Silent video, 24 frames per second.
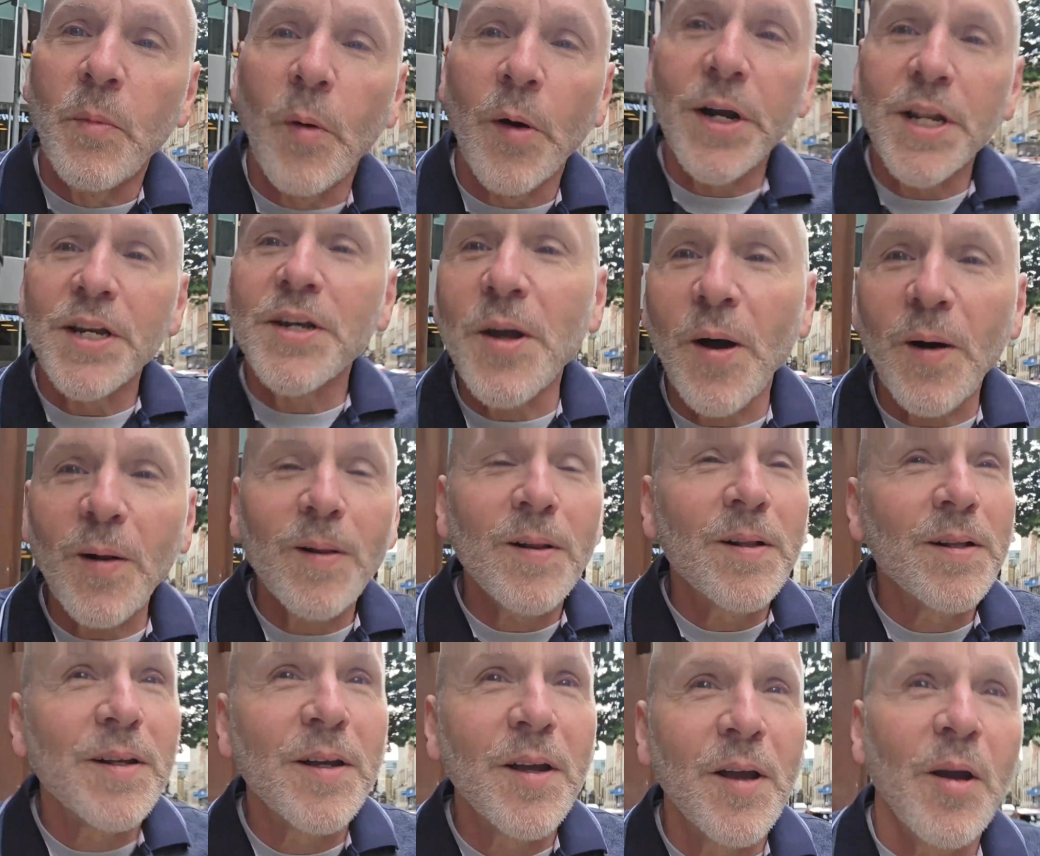Morning,
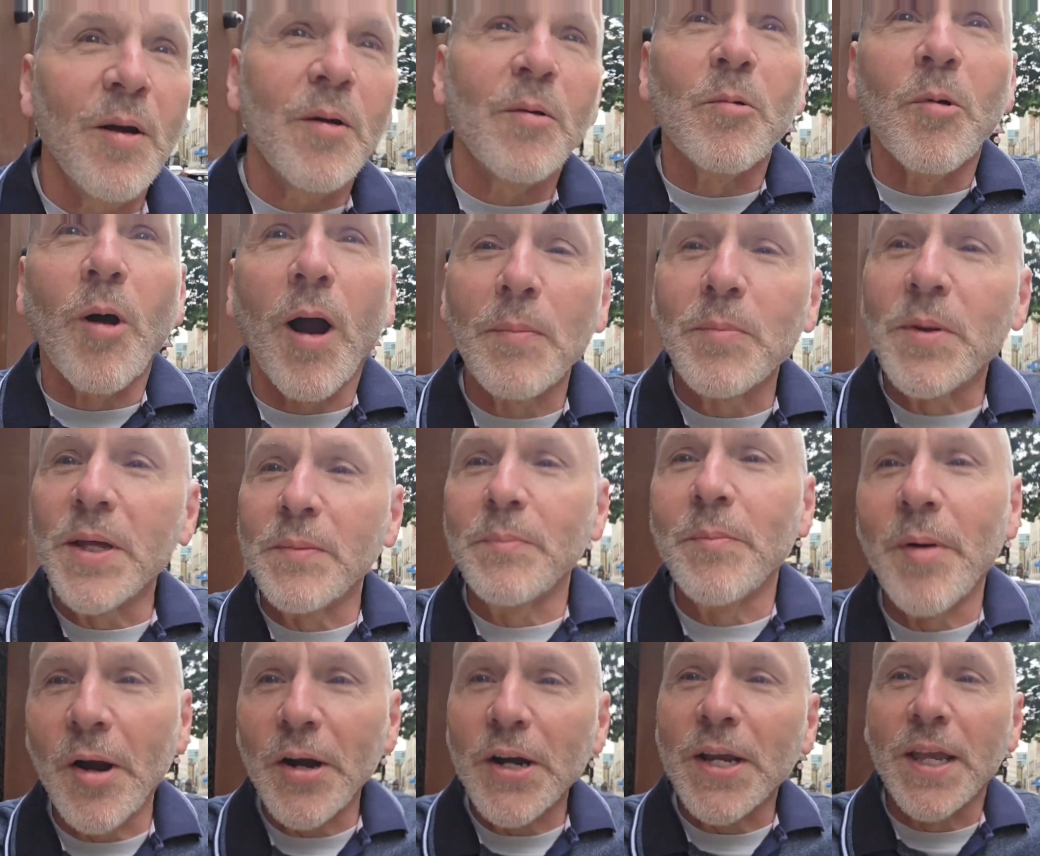y'all. Rob the
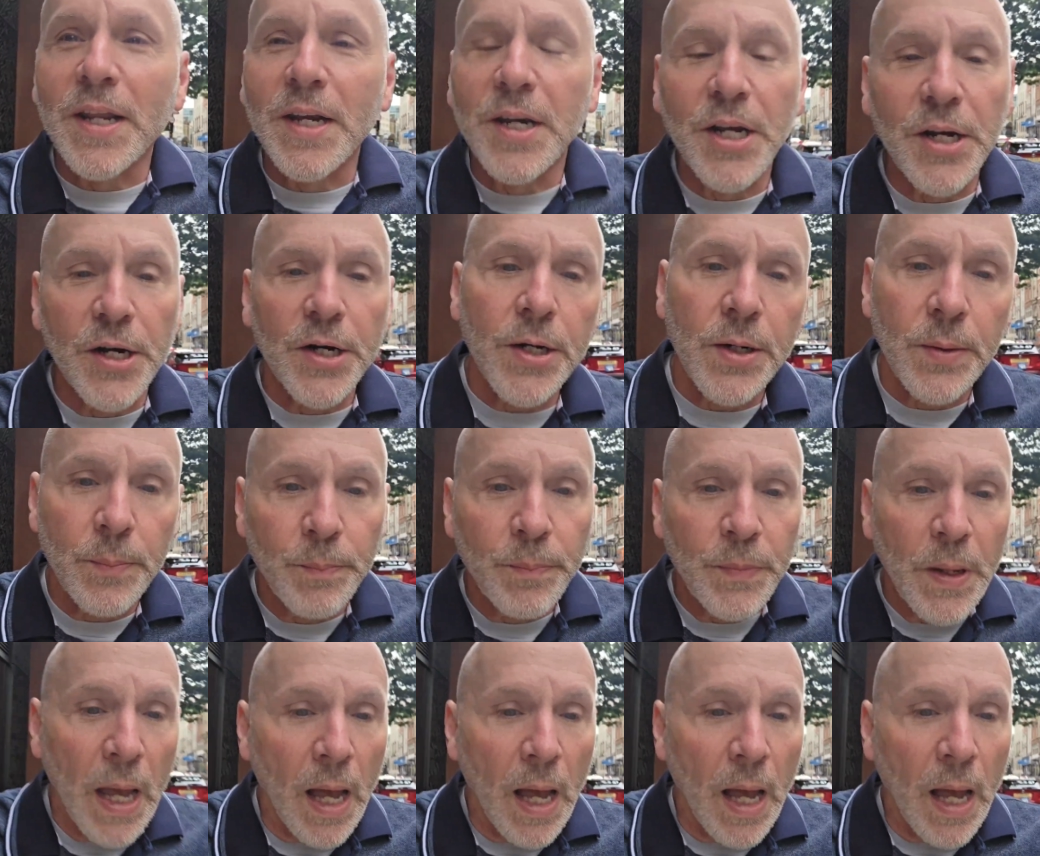American here.